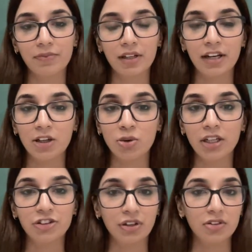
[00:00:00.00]

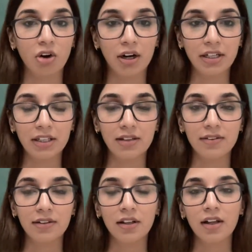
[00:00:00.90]
regulatory
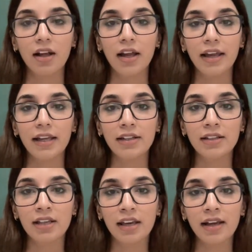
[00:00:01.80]
authorities.
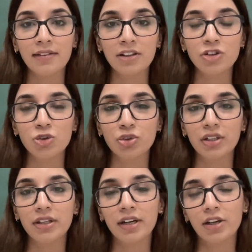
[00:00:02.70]
In KSA, usually